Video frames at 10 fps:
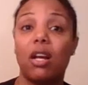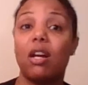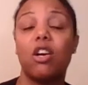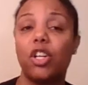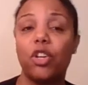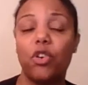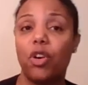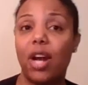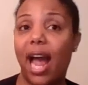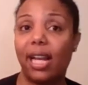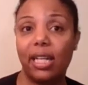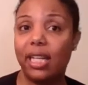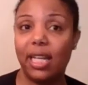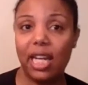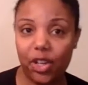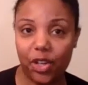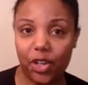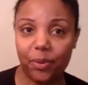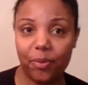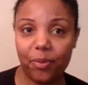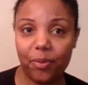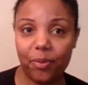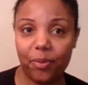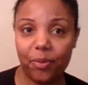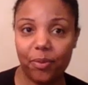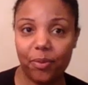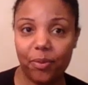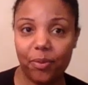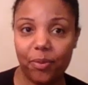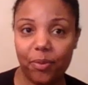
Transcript: a hardcore athlete either. So what gives?